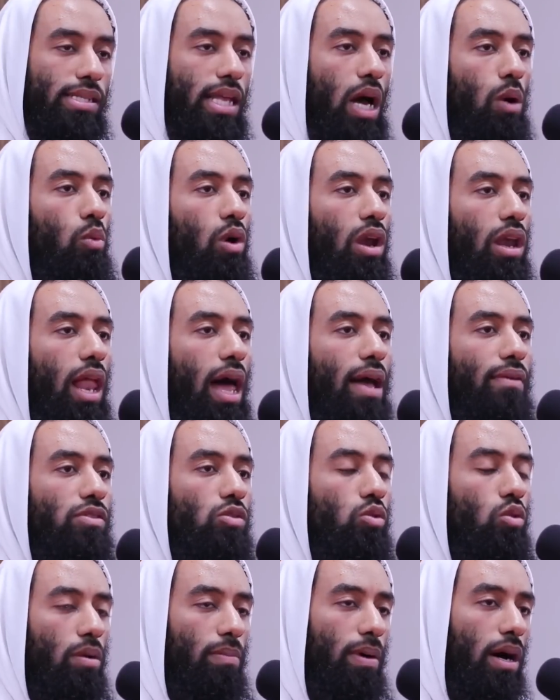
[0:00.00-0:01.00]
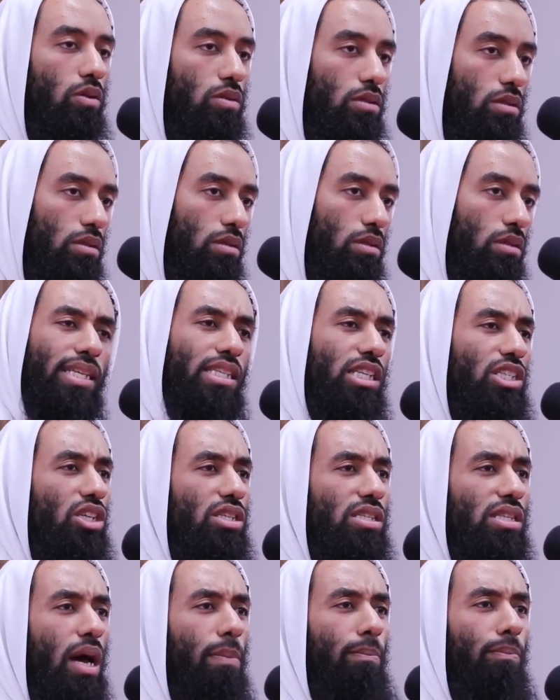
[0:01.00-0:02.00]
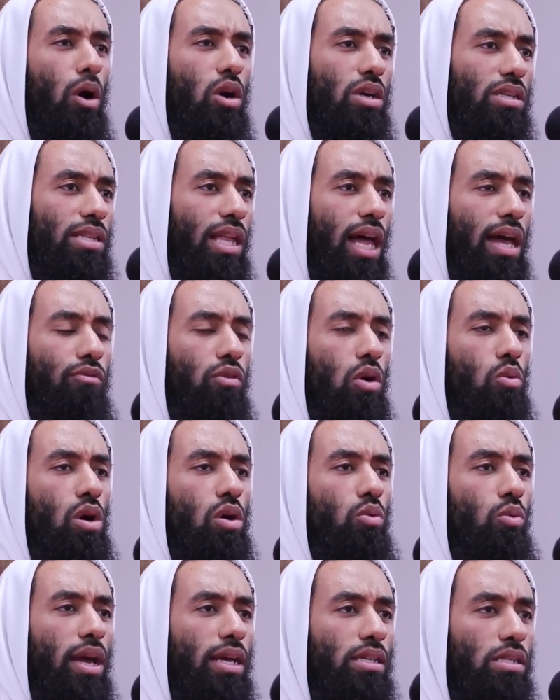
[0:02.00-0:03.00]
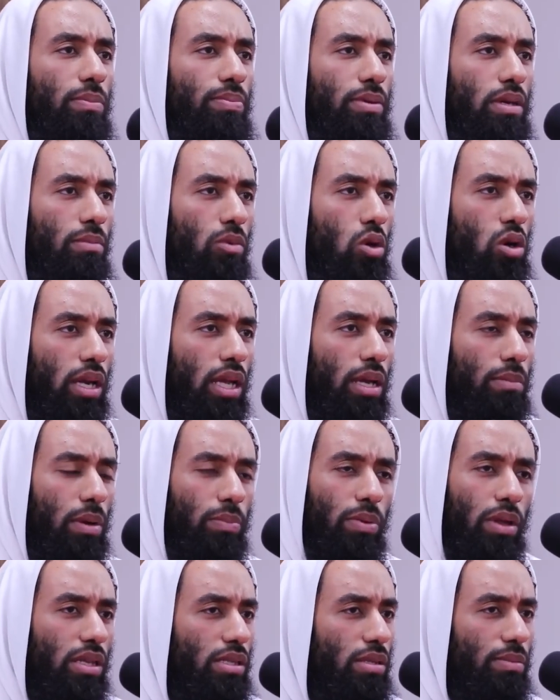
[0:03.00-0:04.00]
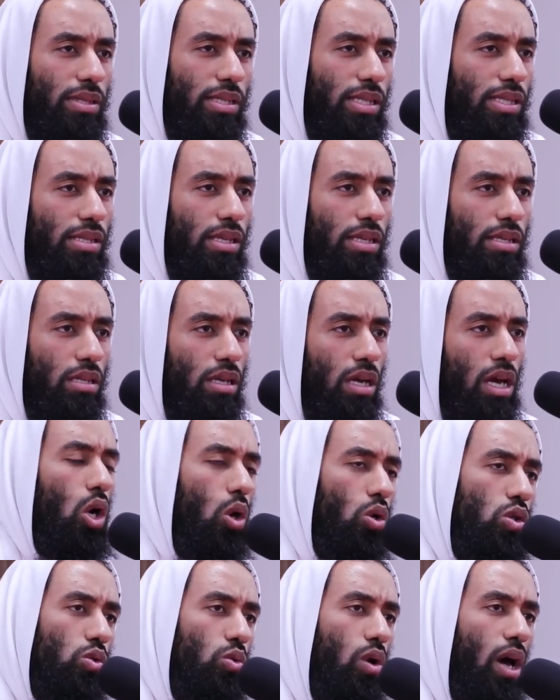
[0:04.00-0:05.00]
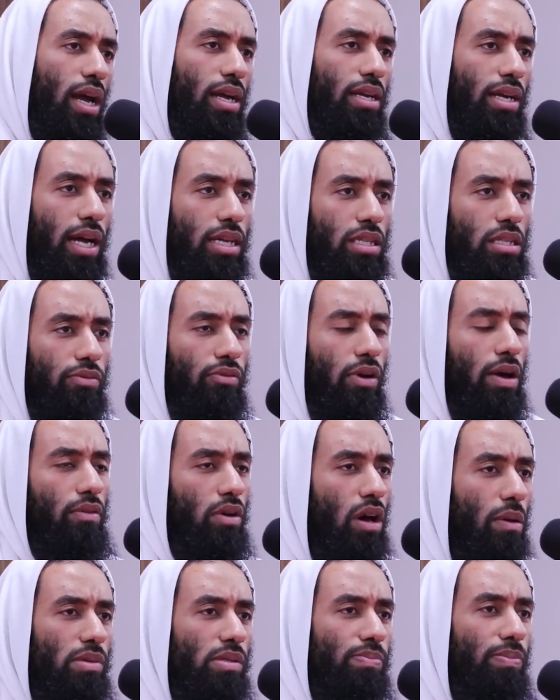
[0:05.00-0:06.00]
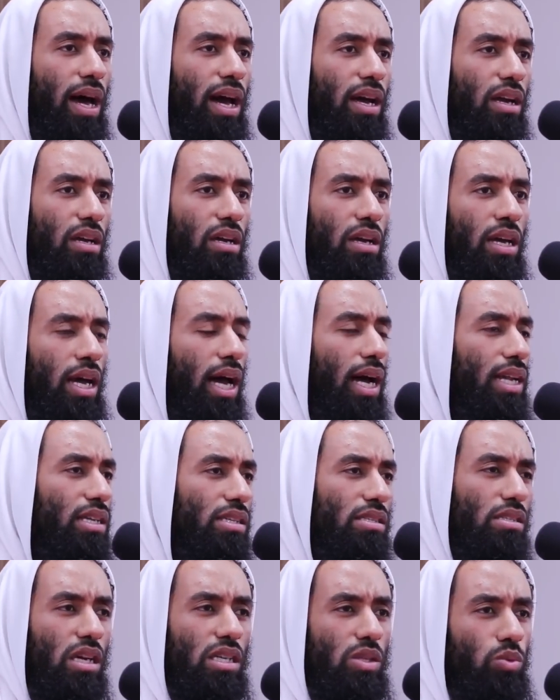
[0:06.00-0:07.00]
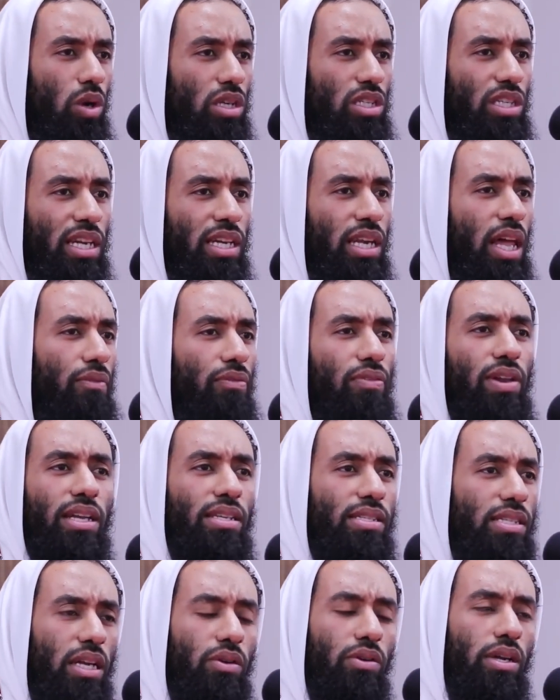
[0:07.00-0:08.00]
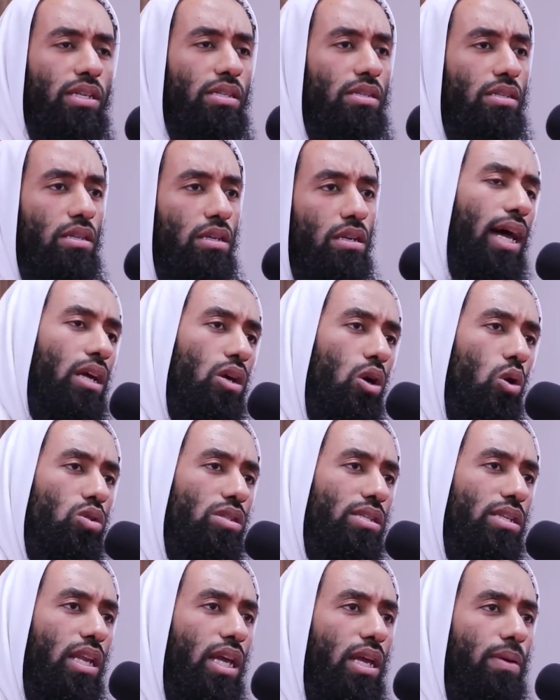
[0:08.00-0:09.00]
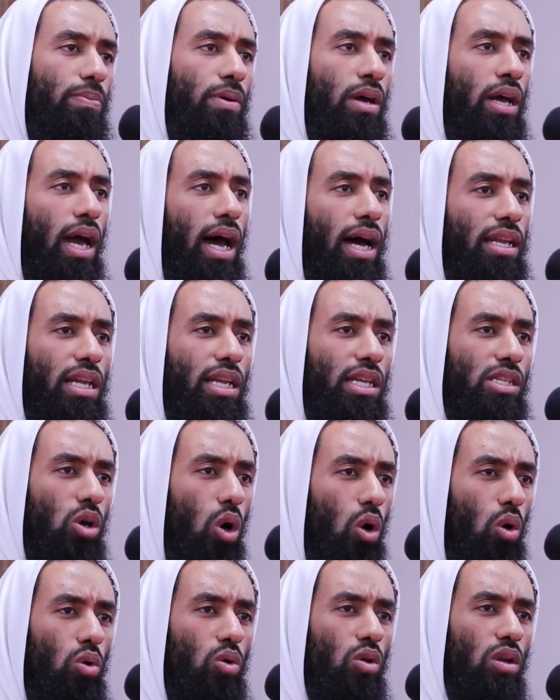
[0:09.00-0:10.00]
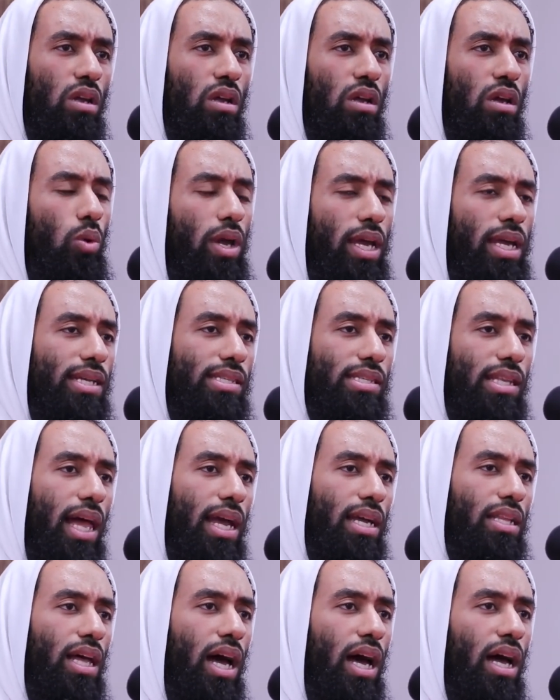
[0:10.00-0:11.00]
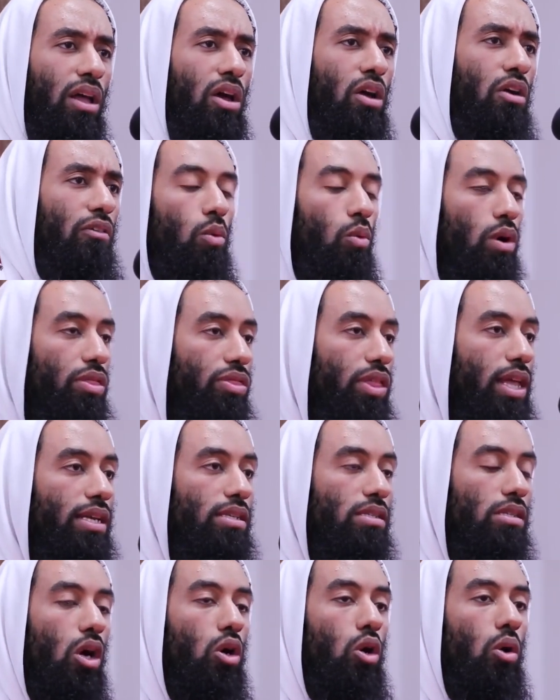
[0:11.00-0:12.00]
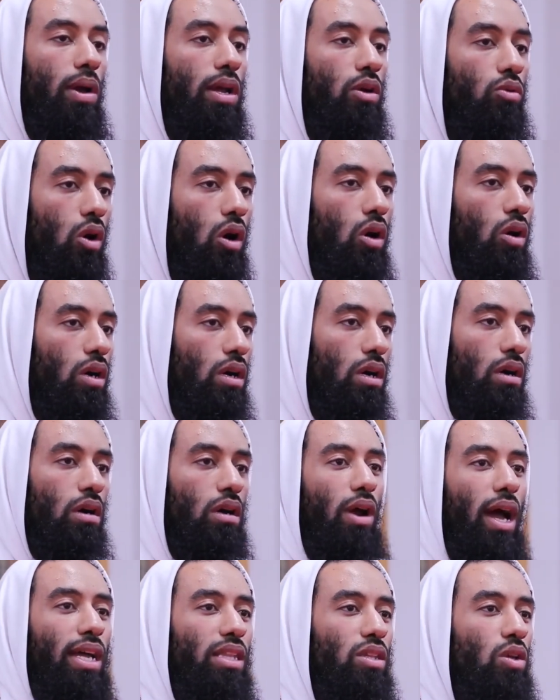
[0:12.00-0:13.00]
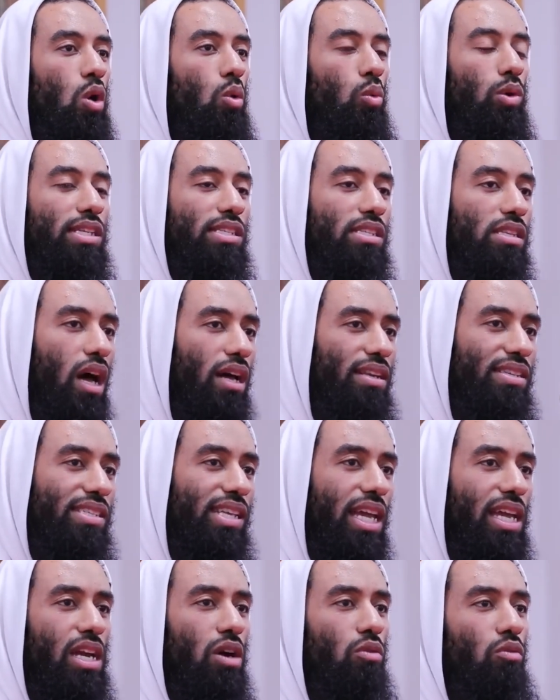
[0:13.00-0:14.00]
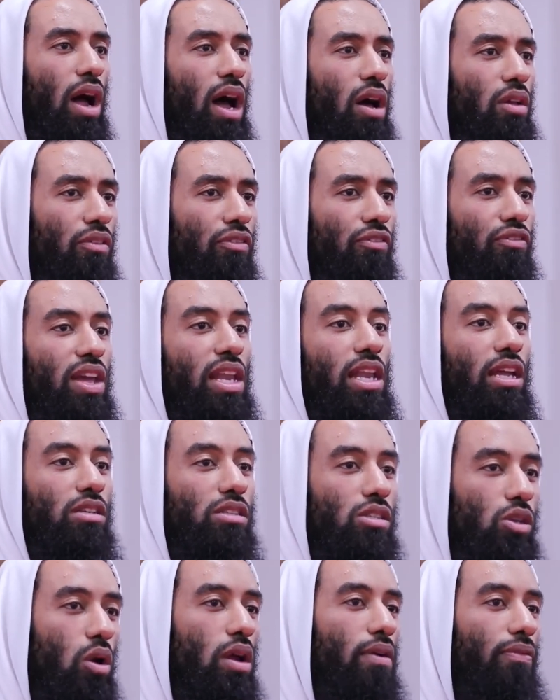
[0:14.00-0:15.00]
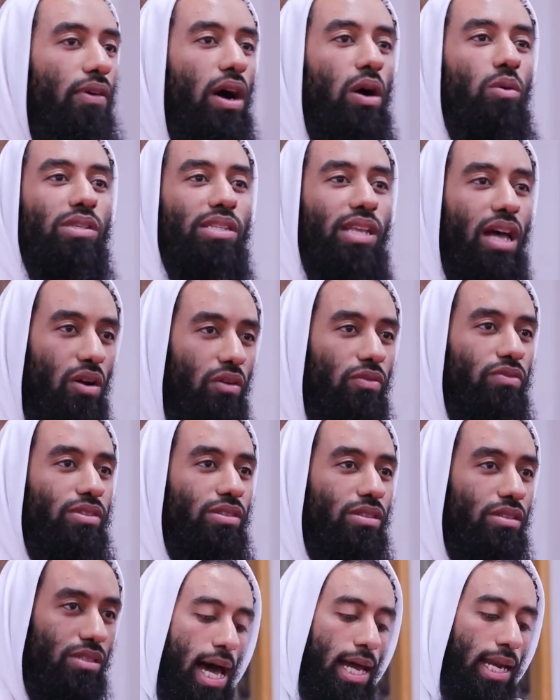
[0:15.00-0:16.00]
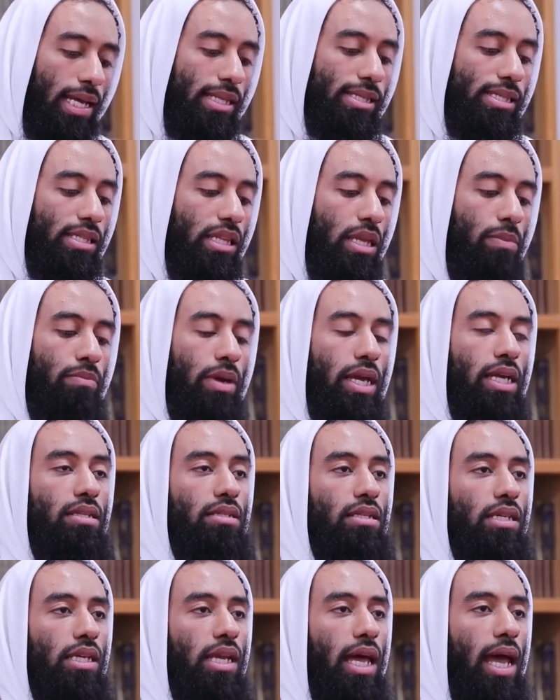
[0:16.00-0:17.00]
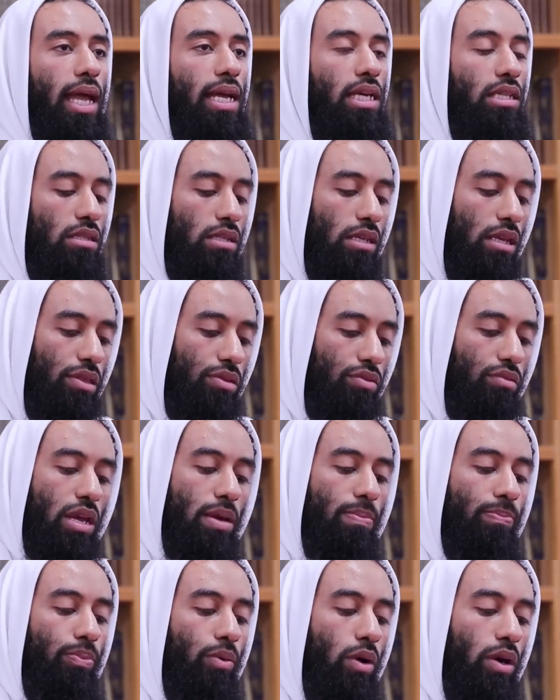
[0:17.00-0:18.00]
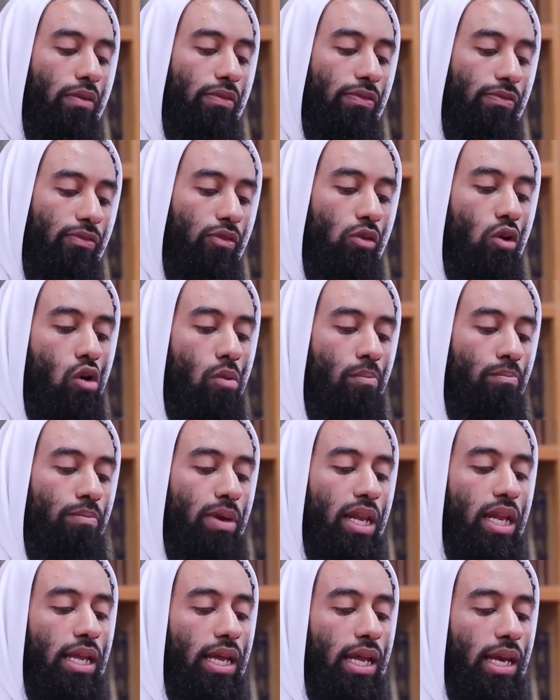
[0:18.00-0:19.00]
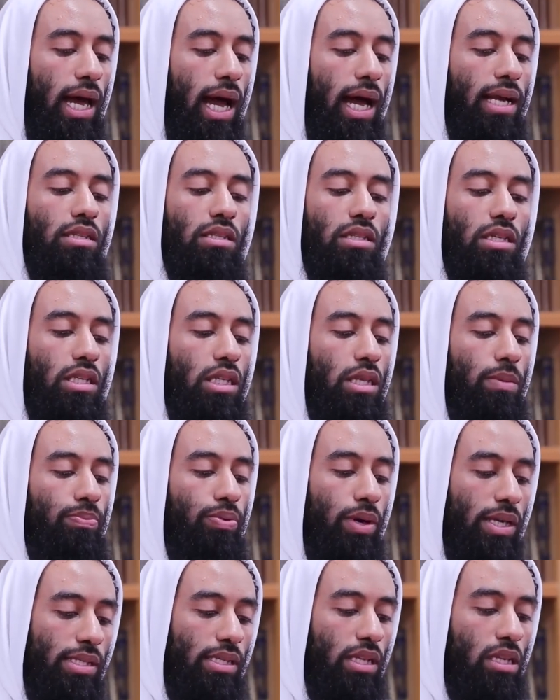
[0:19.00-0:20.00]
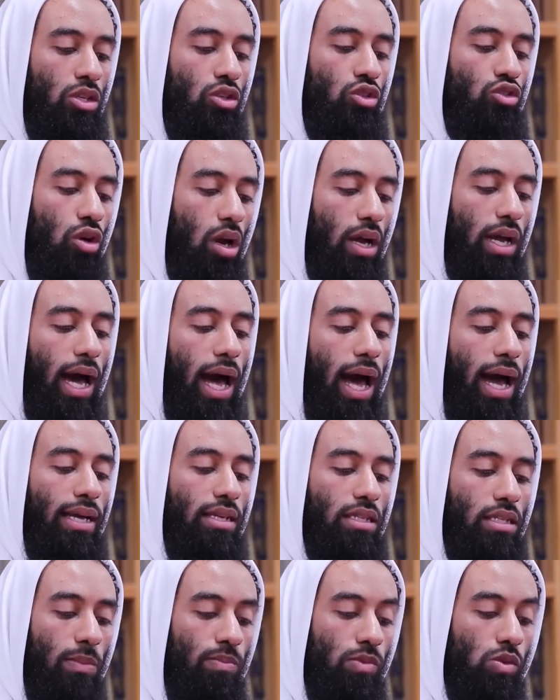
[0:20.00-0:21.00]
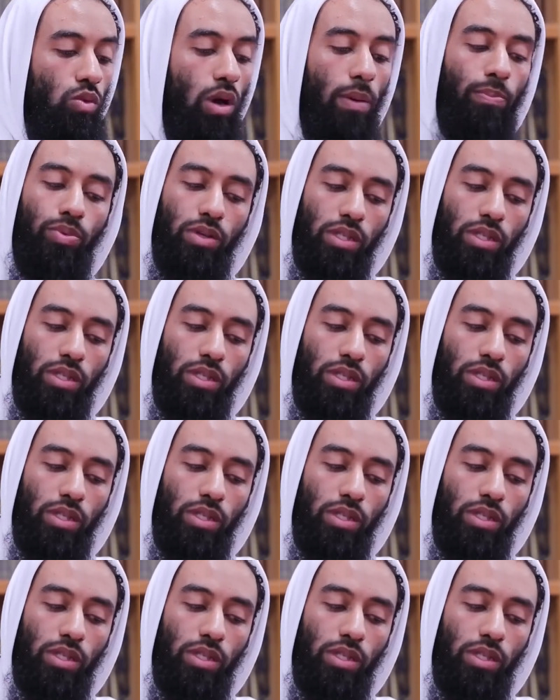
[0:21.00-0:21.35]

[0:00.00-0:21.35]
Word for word: is that what life's all about? Is it just that box life where one wakes up in the morning, my brothers and my sisters, goes work 9 to 5, comes back and then starts watching Netflix series and then goes sleep and then his whole week is like that? When things start going wrong, right, we start sitting around feeling sorry for ourselves. An estimated 83.4 million antidepressant drug items were